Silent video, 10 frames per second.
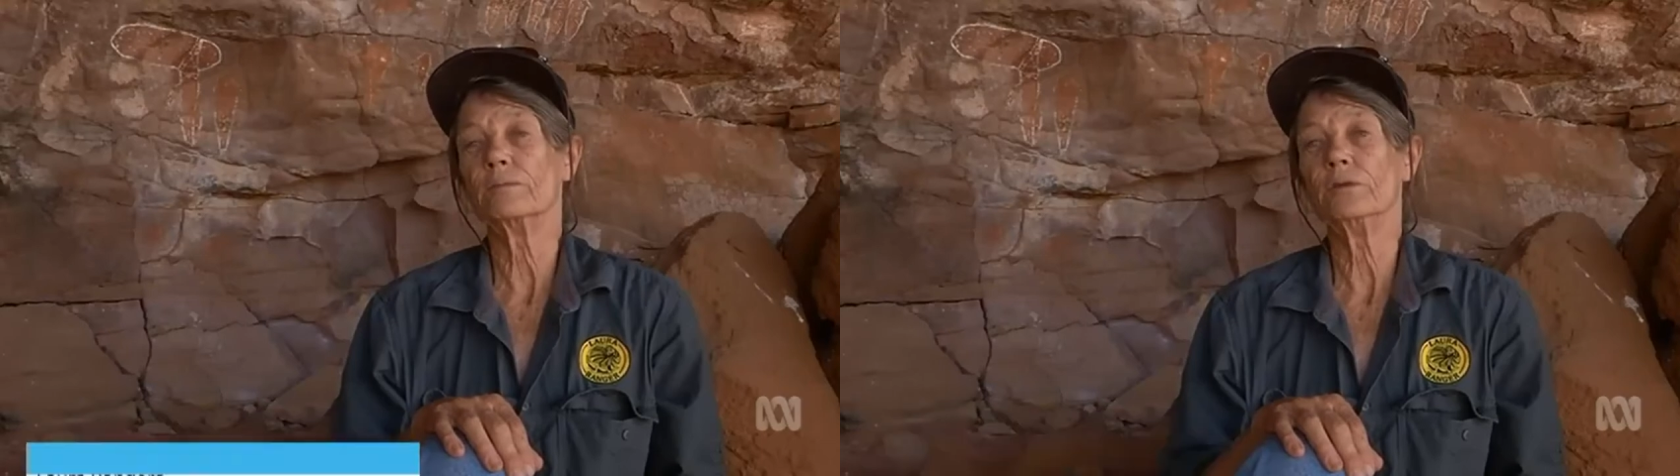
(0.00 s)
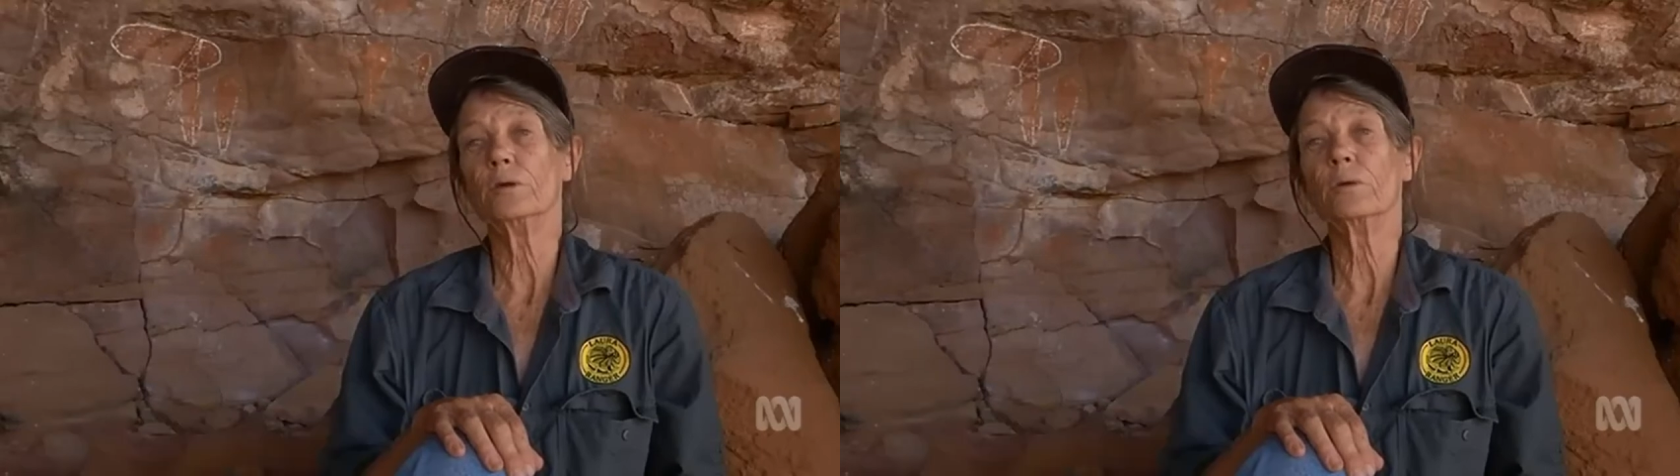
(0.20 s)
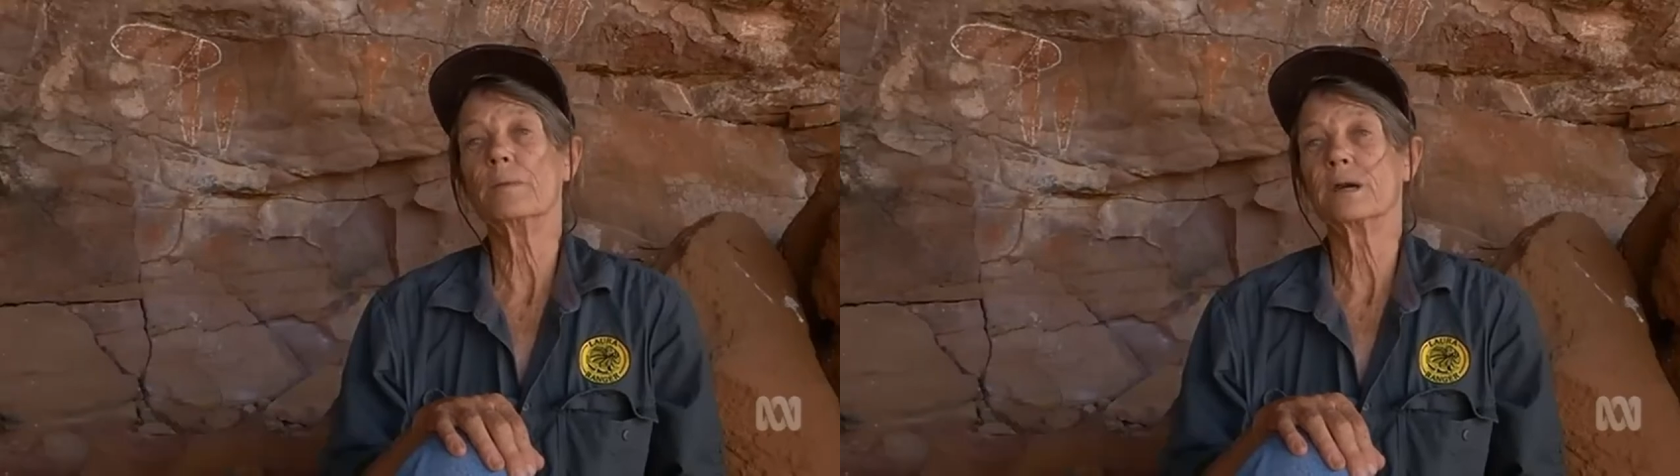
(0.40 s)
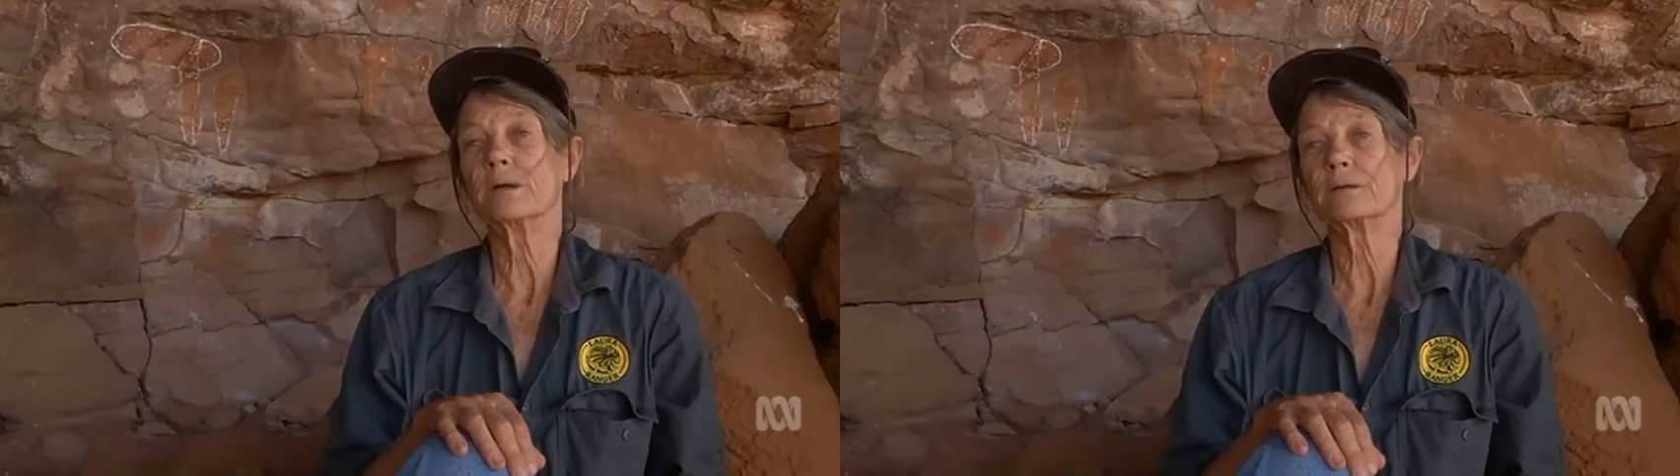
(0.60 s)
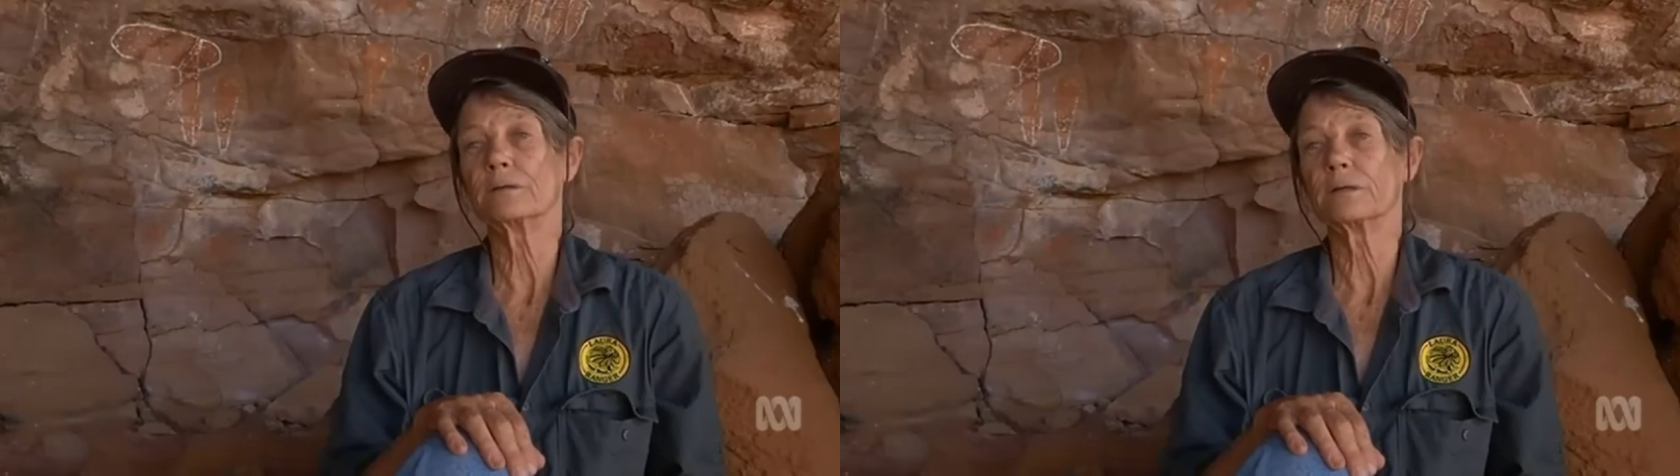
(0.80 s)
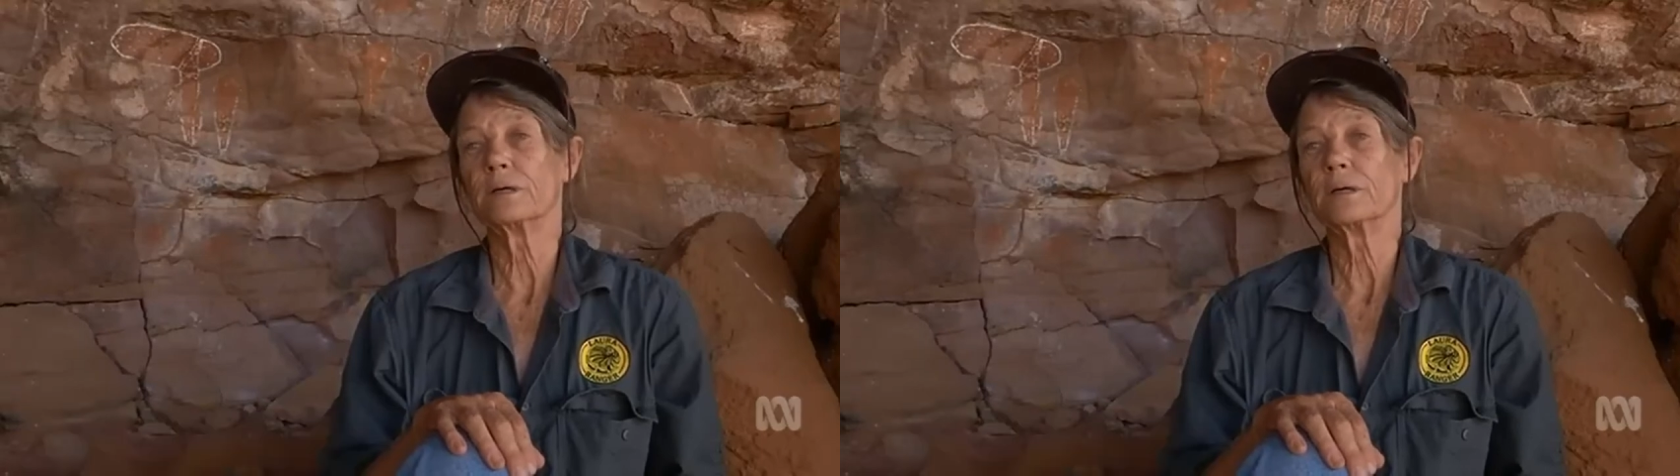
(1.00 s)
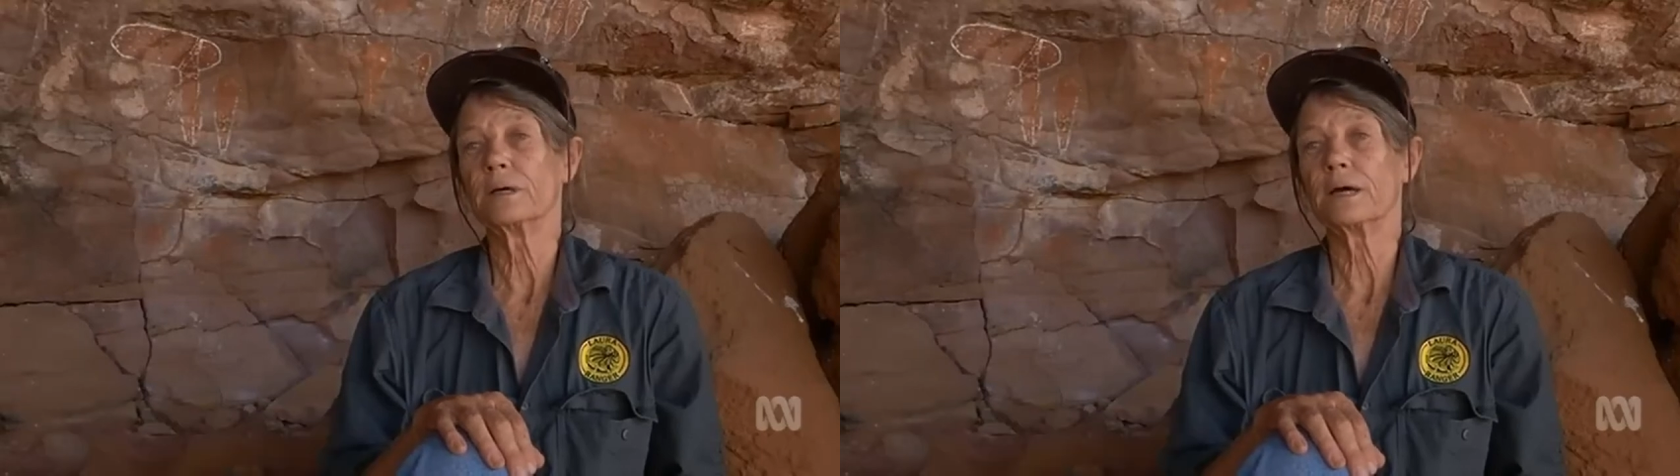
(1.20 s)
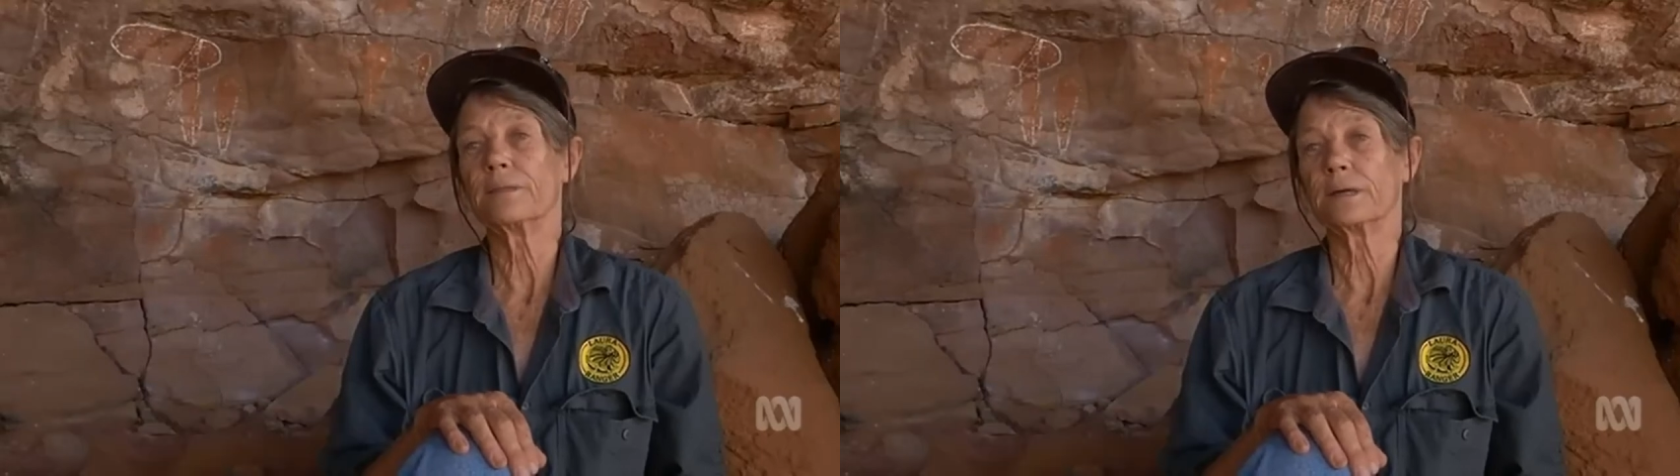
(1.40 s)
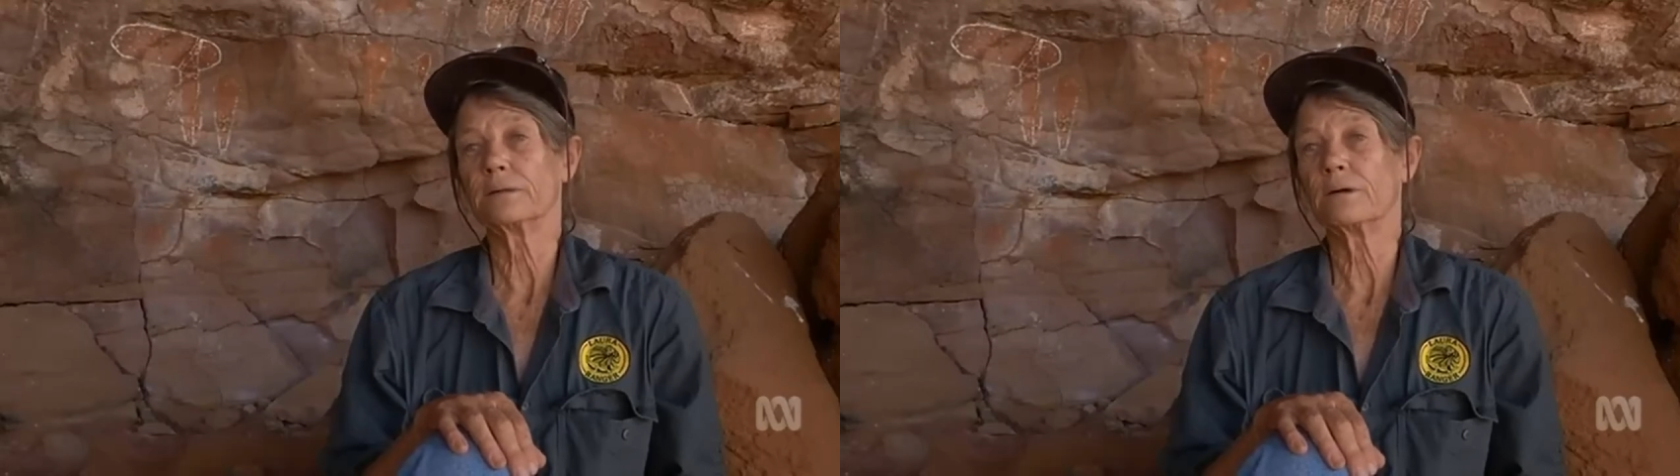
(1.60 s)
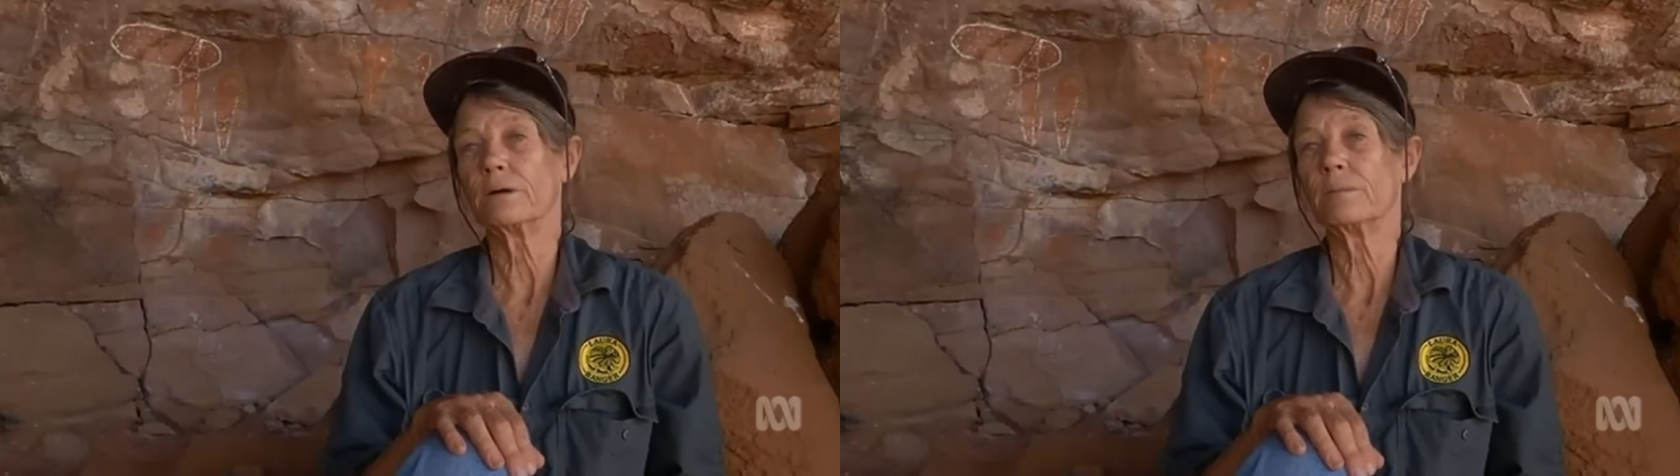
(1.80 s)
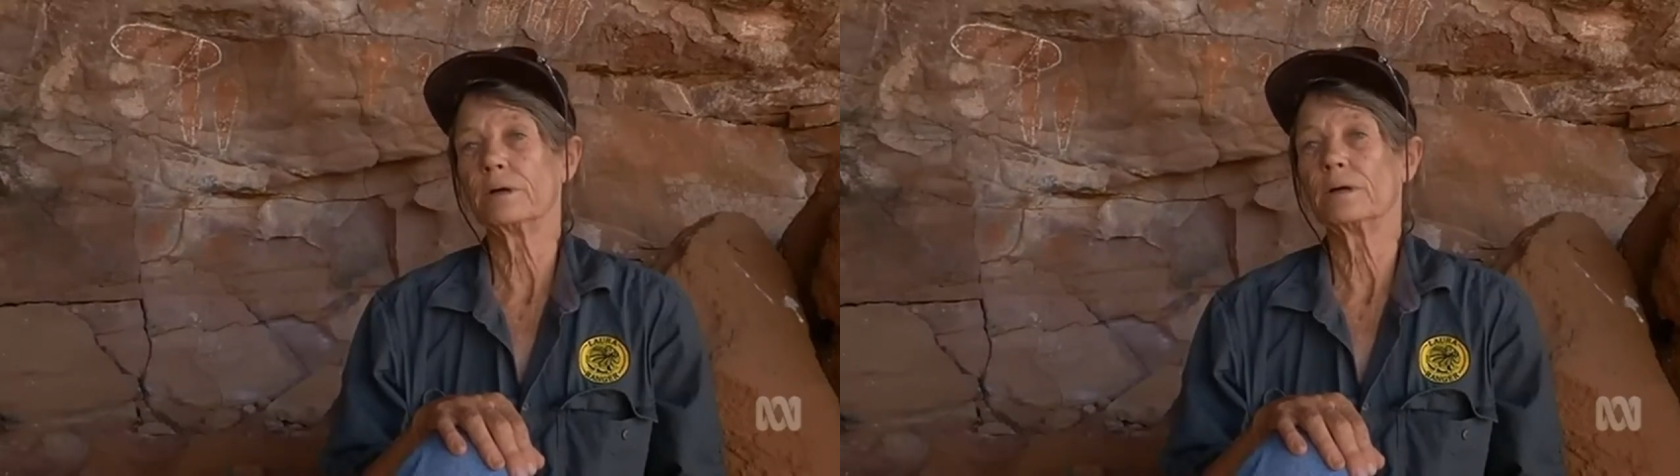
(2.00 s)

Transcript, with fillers: knew about it at that time.